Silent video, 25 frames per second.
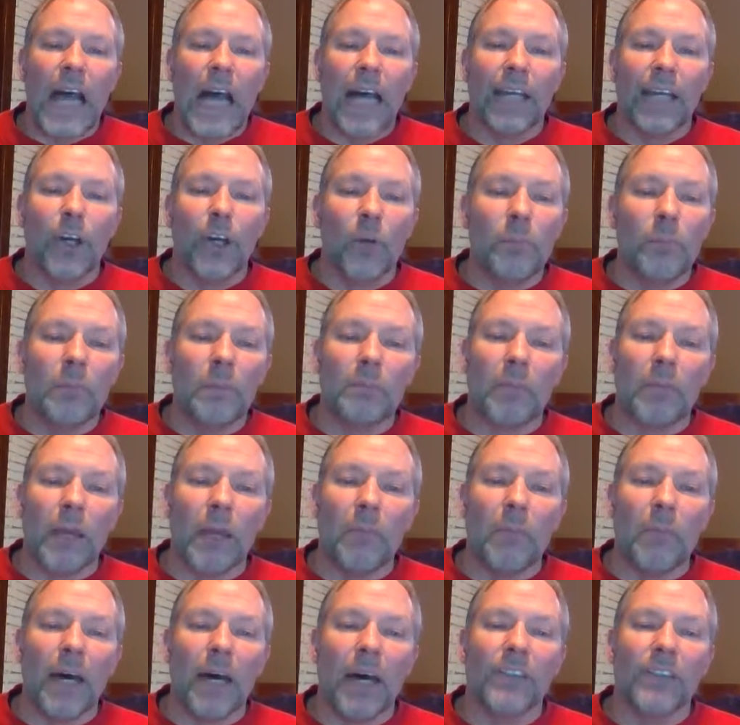I opened my
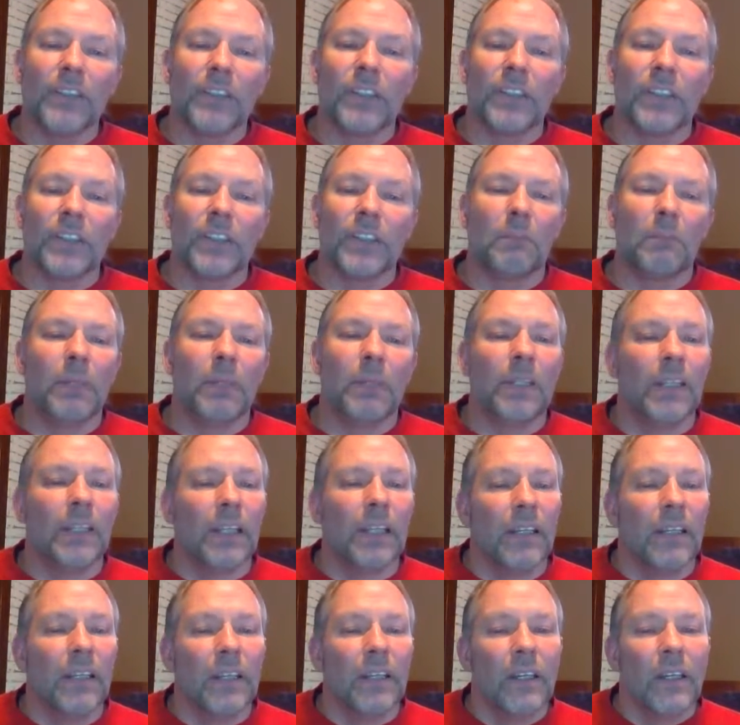mouth to
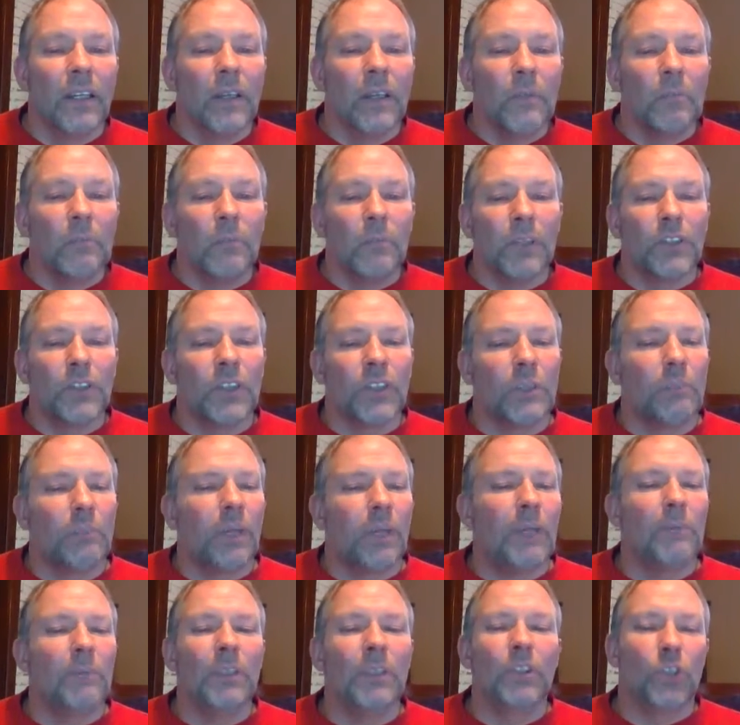speak, but she
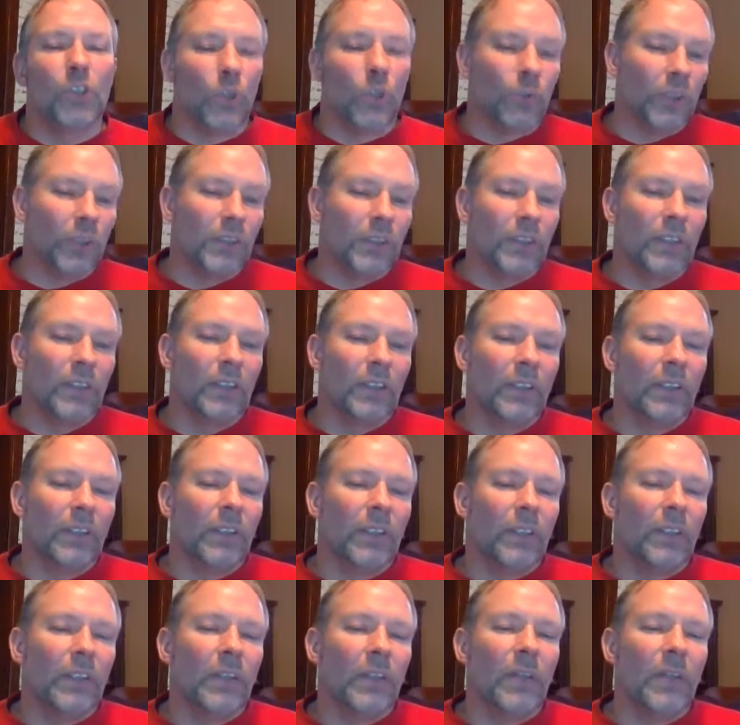beat me to it.
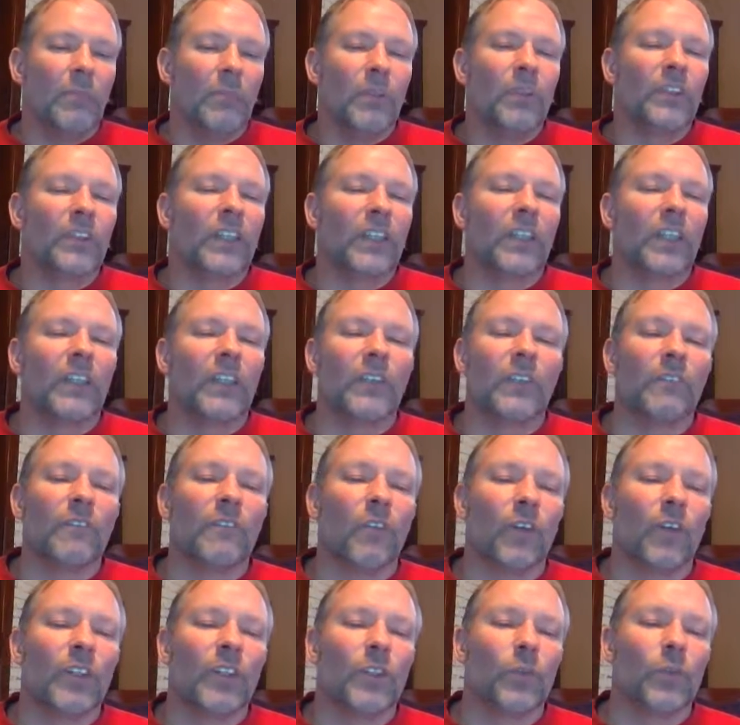The music in her
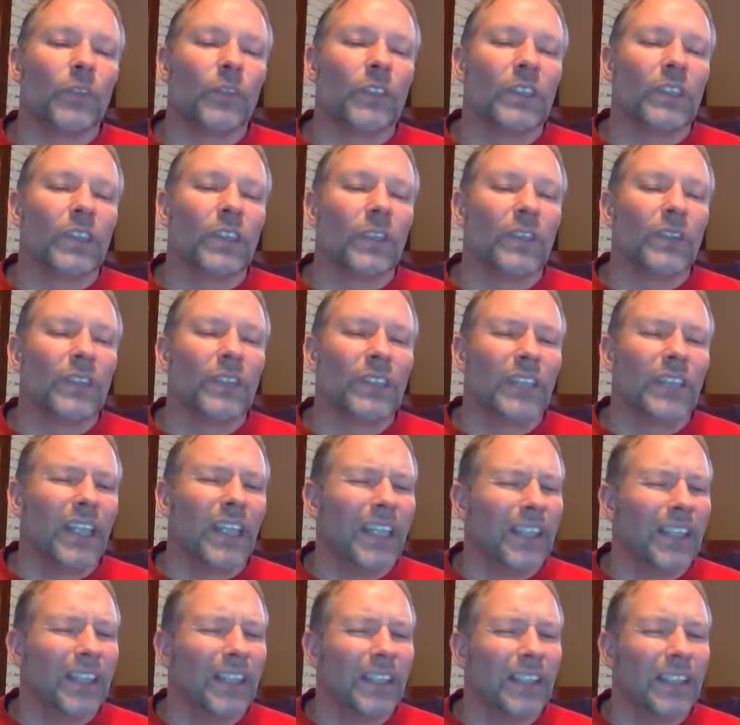voice was so
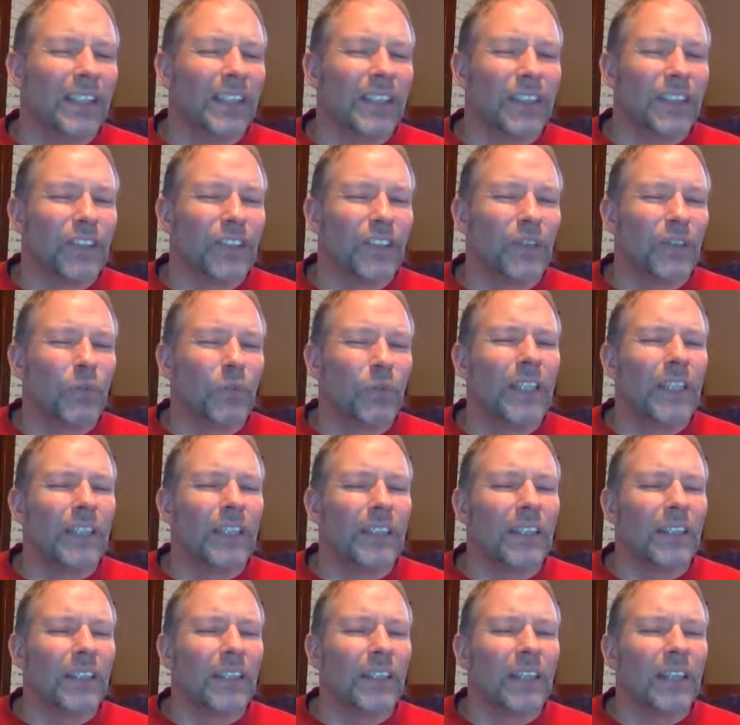sickeningly
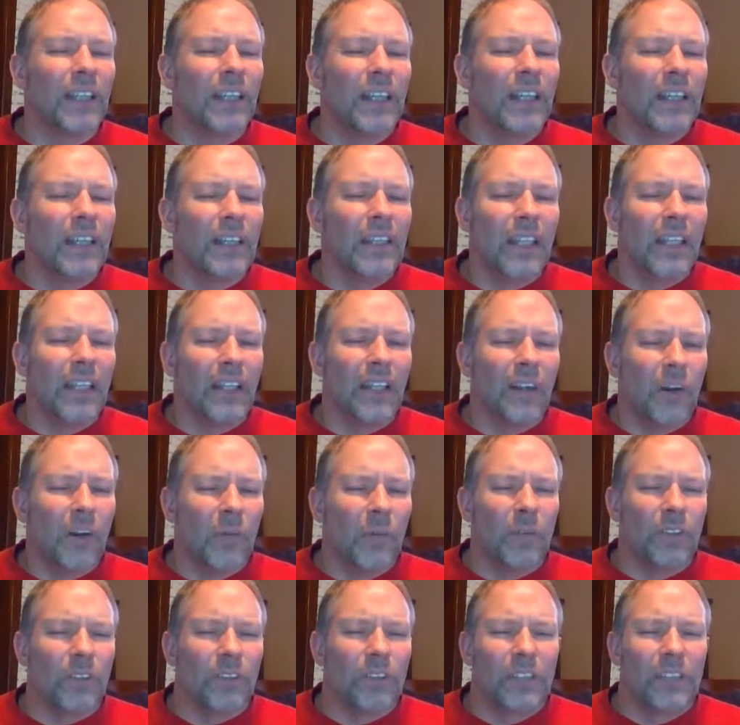sweet that I
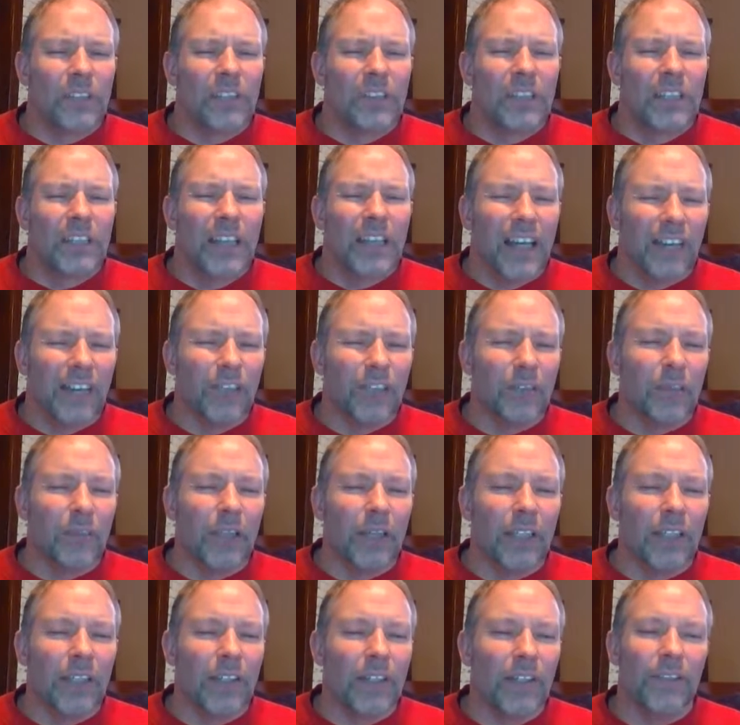almost covered
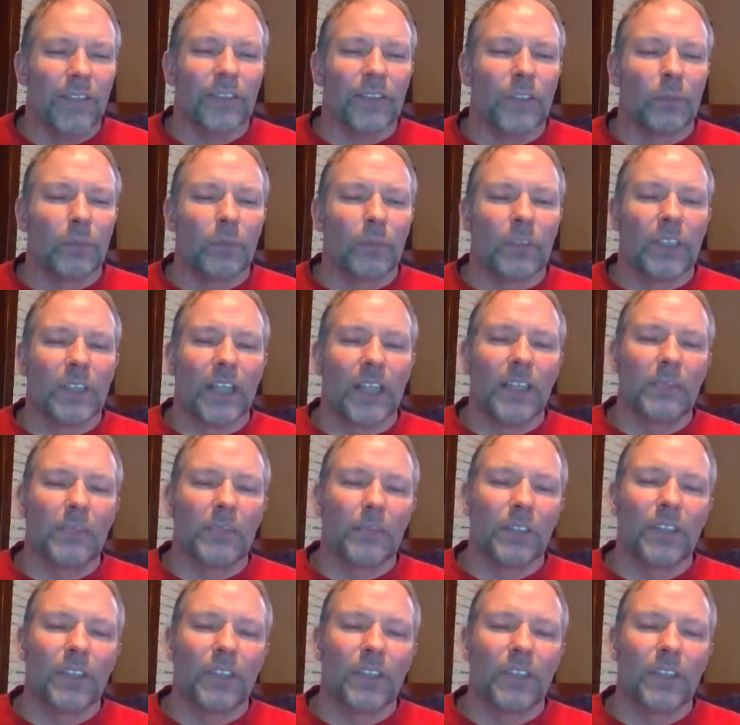my ears to protect